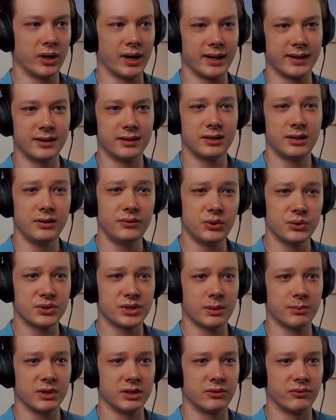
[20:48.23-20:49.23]
I can give you
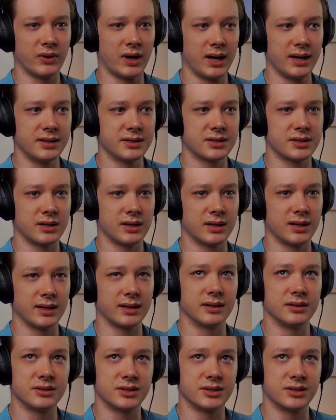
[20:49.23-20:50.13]
some advice and I can